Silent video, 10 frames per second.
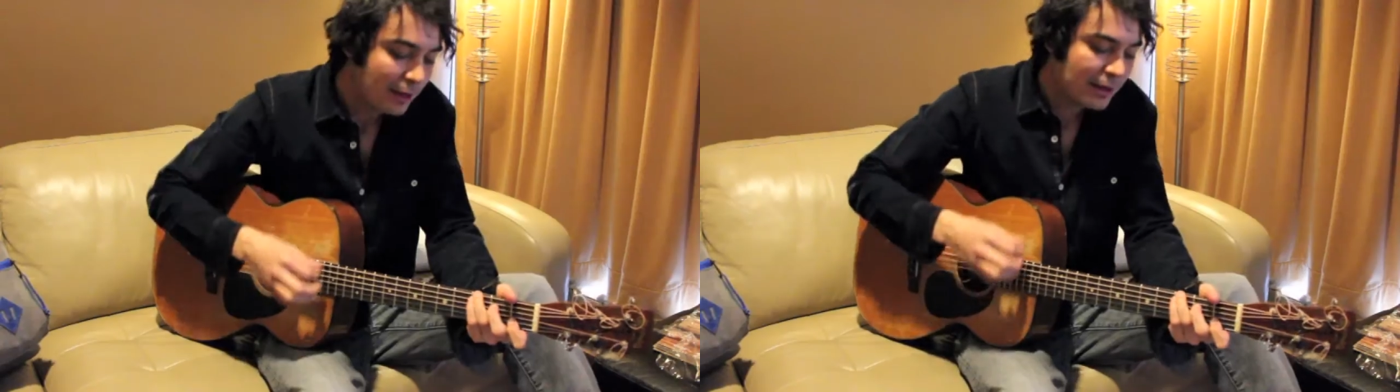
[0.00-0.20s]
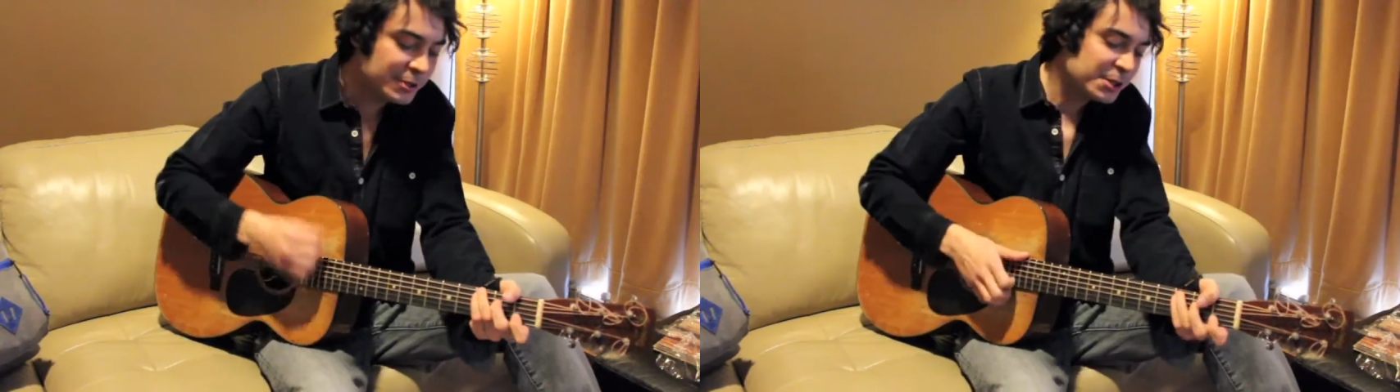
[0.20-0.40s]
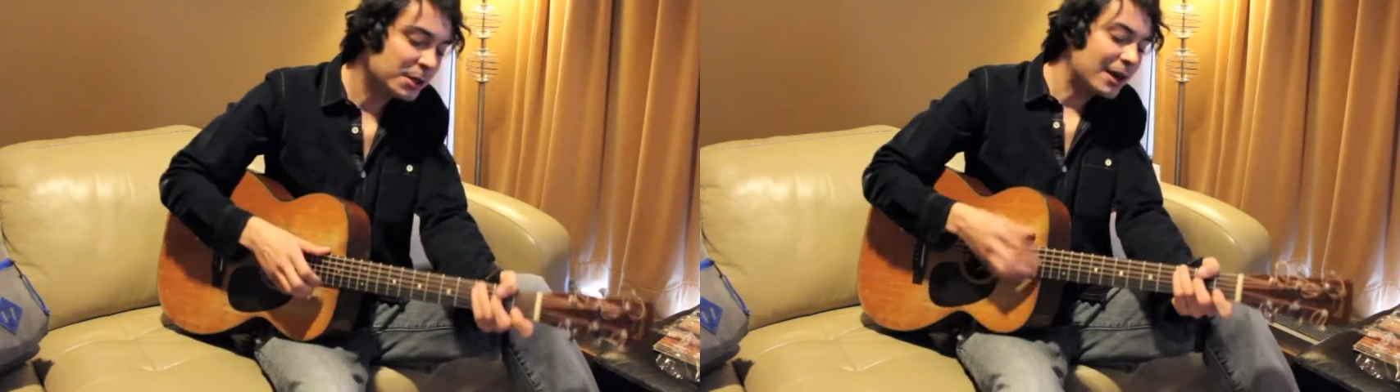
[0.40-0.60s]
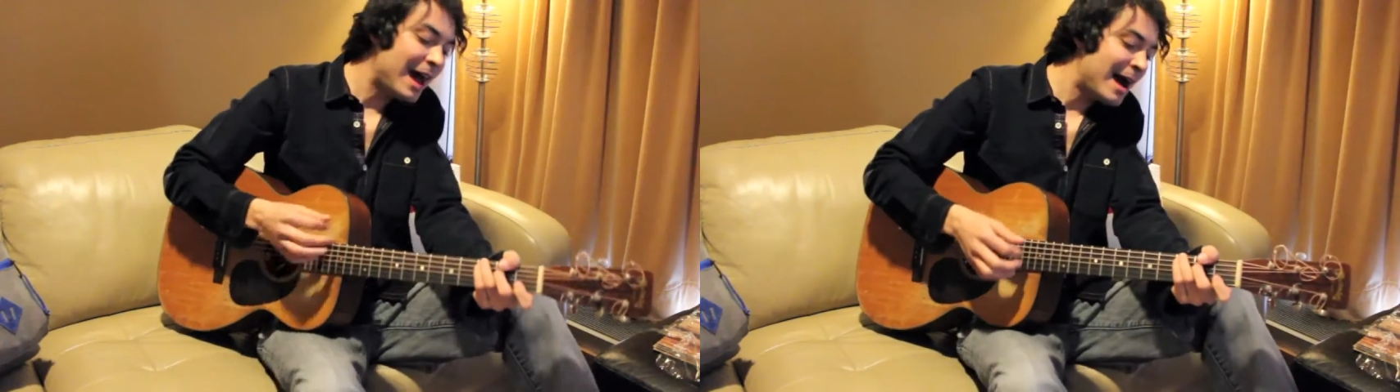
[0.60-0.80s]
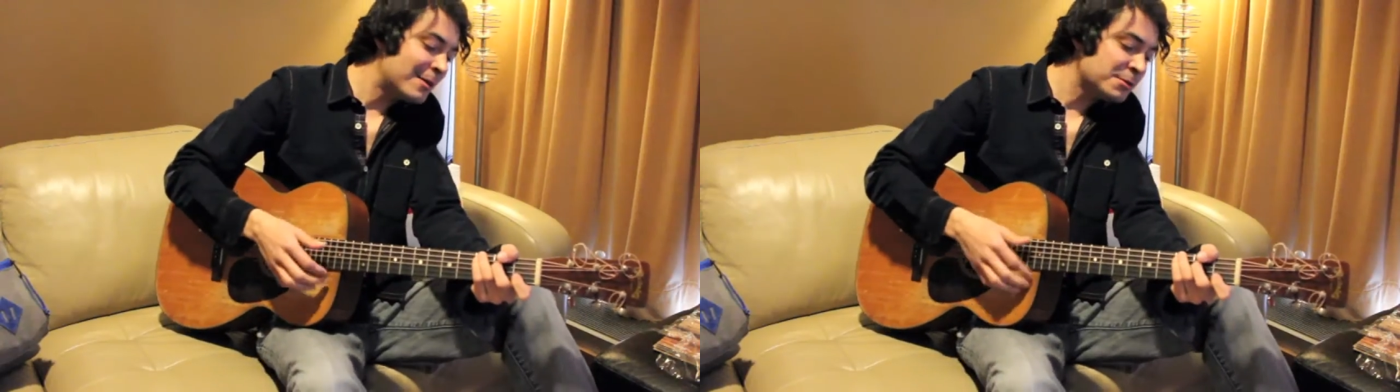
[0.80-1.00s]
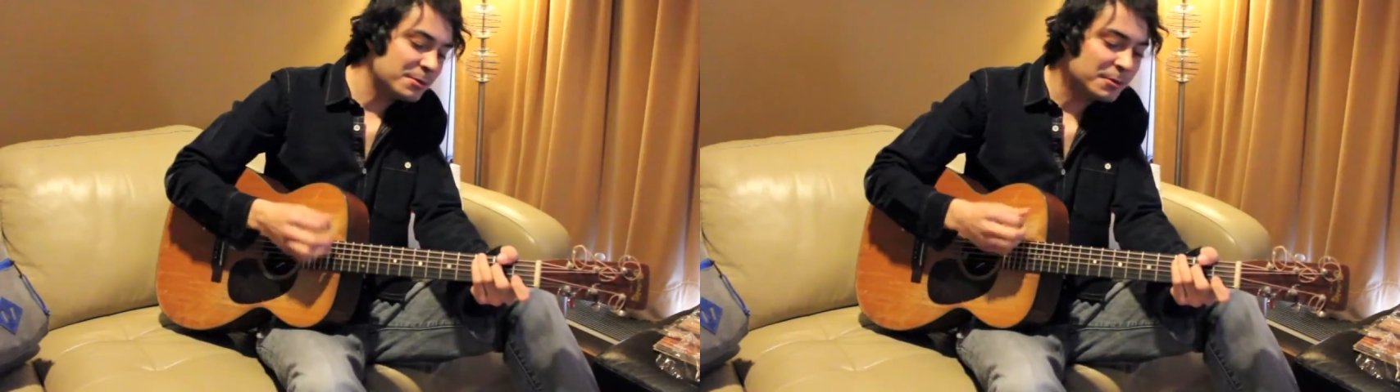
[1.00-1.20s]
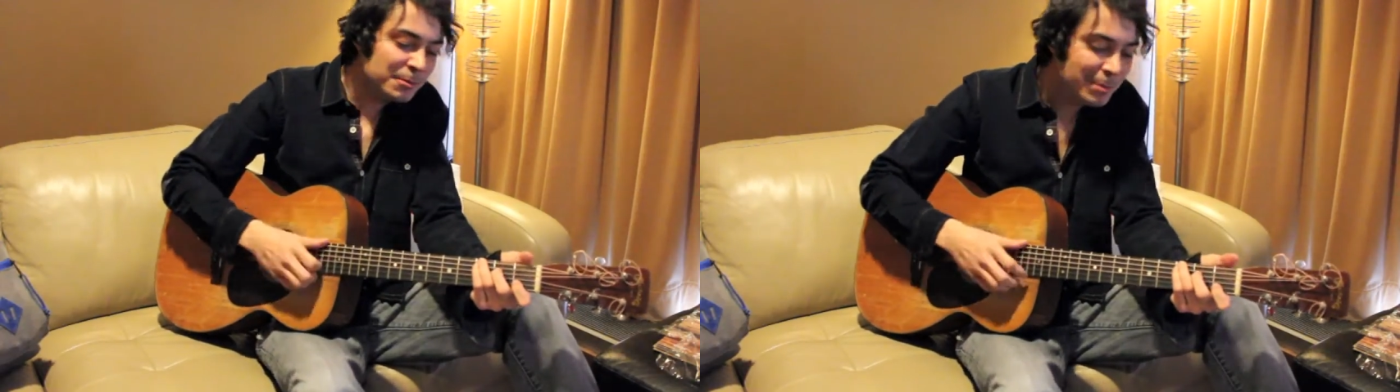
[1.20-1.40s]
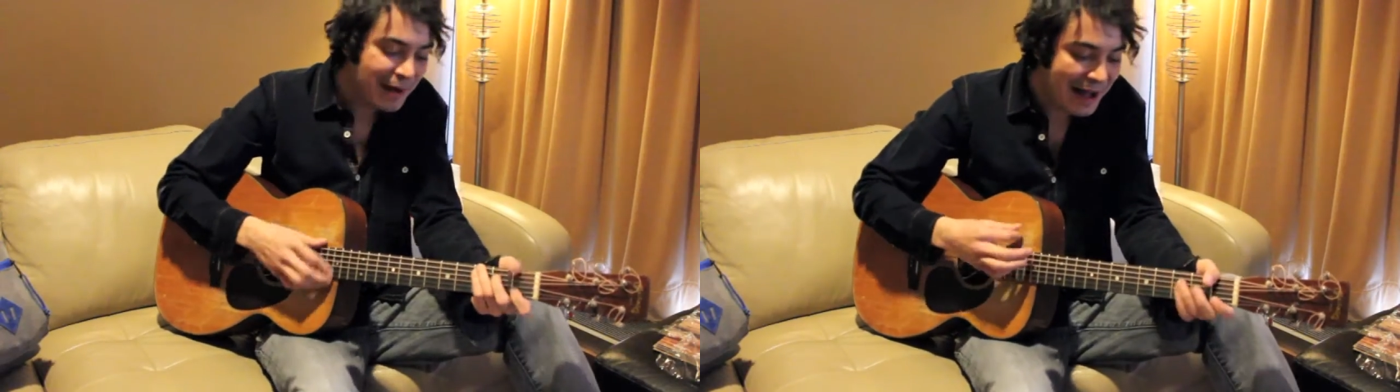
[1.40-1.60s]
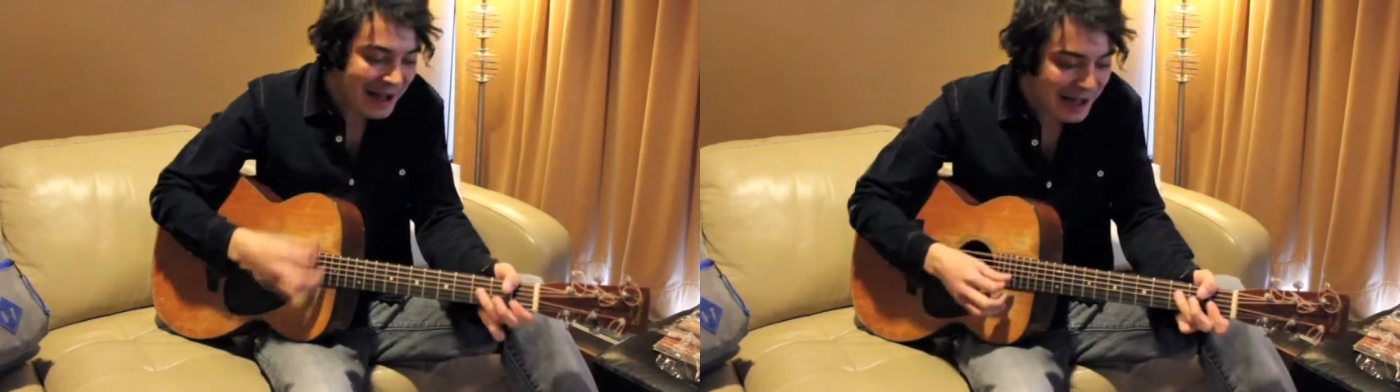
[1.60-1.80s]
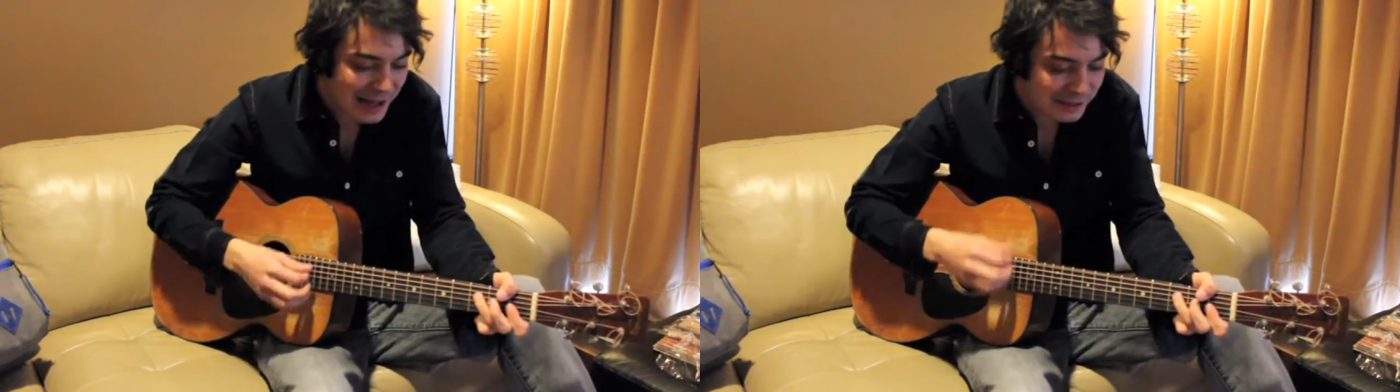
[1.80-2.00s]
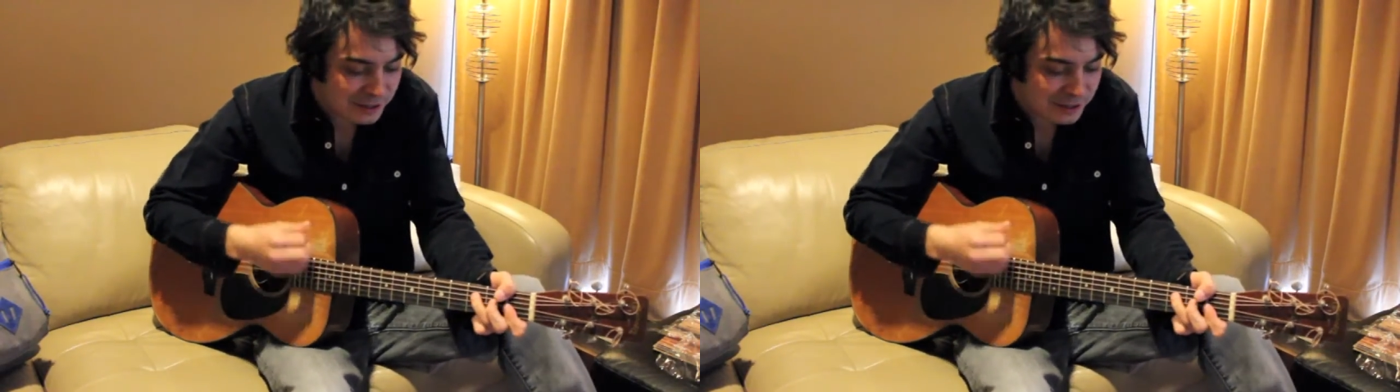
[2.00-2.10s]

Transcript: let your clouds roll by